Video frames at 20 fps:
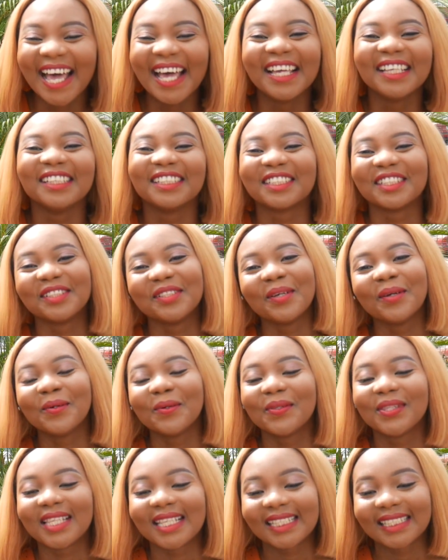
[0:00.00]
you should know
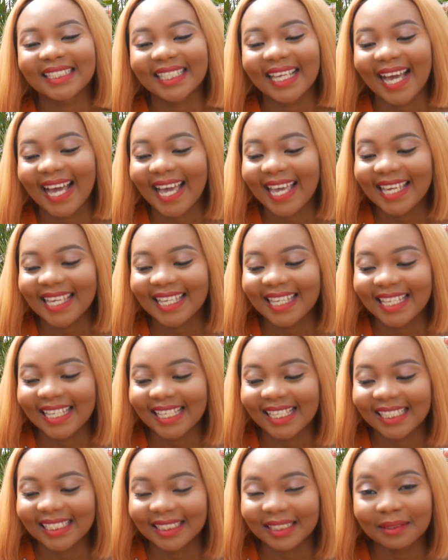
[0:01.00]
who this guy
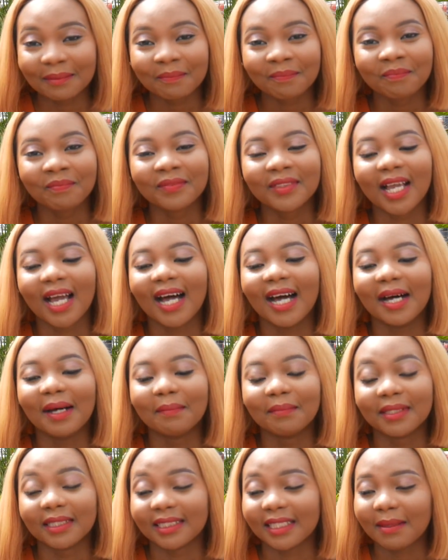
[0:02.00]
is.
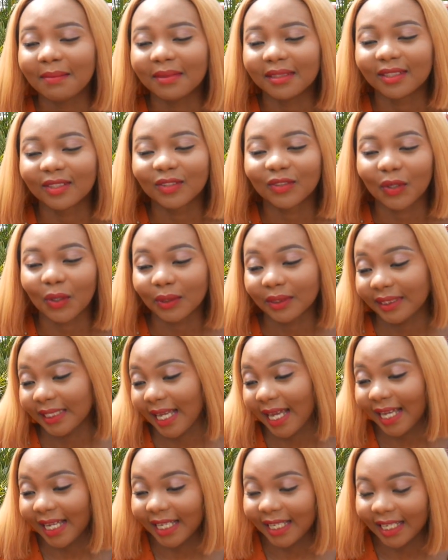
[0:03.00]
His name is
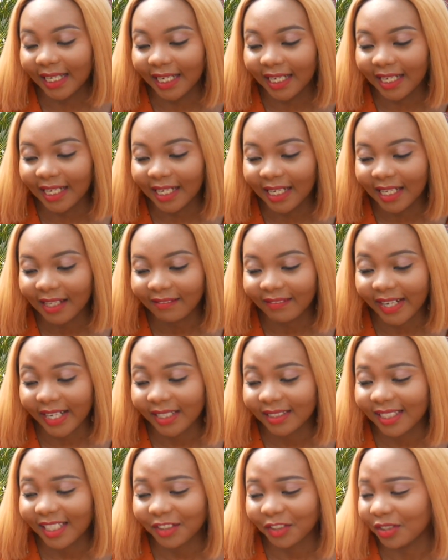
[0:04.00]
Sultan,
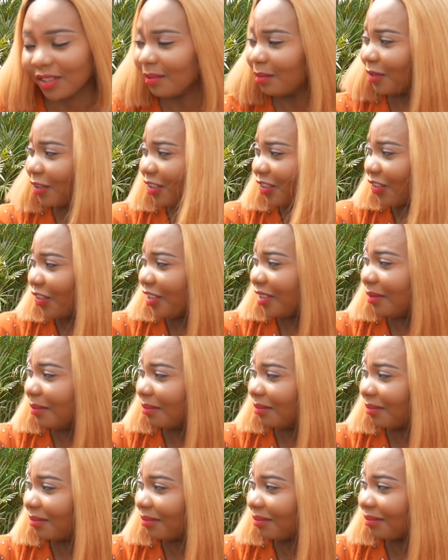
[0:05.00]
right? That's your name or your surname?
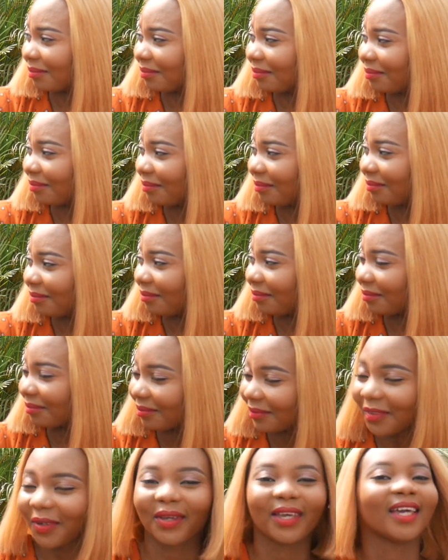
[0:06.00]

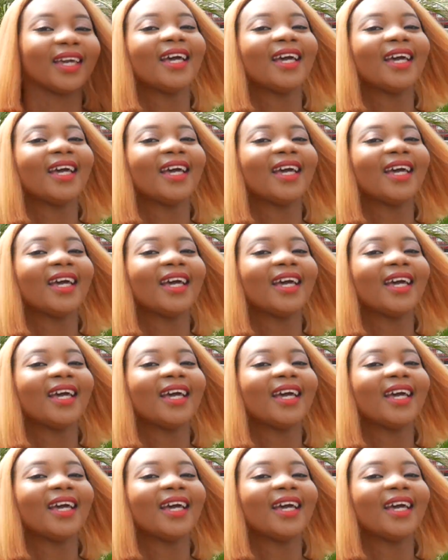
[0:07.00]
Okay,